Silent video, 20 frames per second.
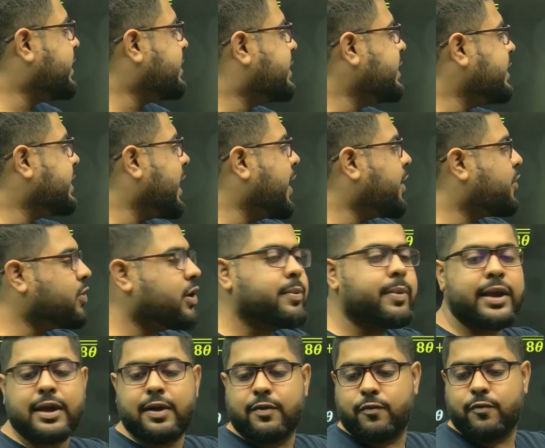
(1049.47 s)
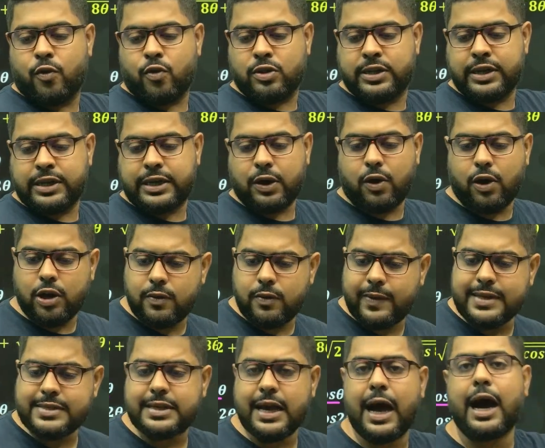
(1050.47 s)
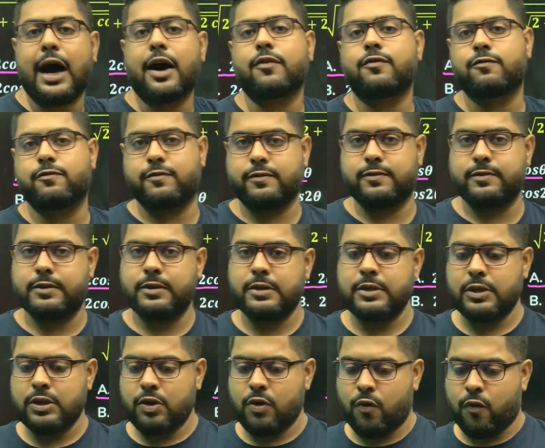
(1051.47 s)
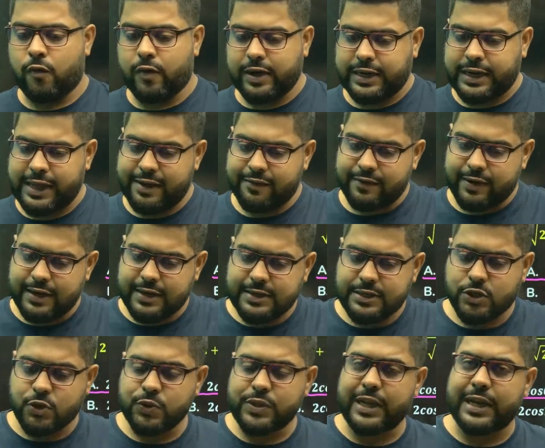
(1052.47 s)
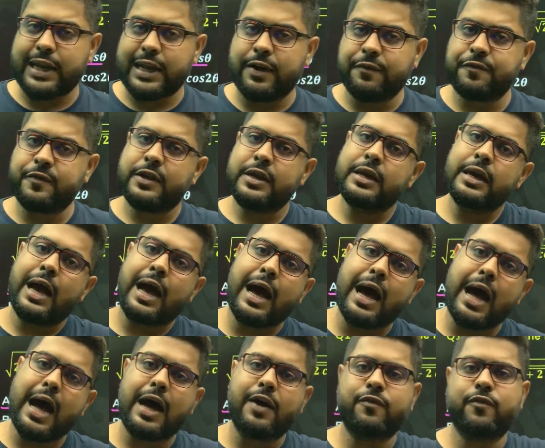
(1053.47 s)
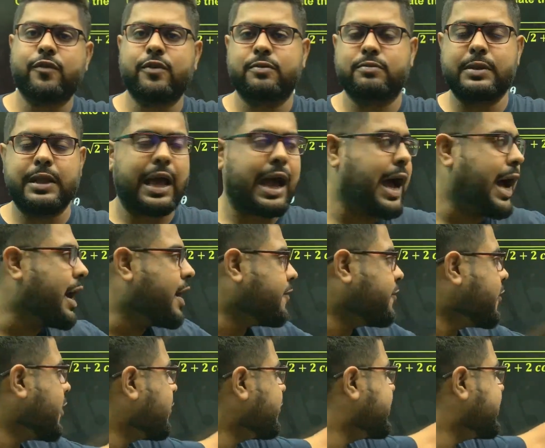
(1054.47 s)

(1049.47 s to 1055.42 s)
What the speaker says: theta, it will become 4 theta. Always half. Whatever is to the left, half of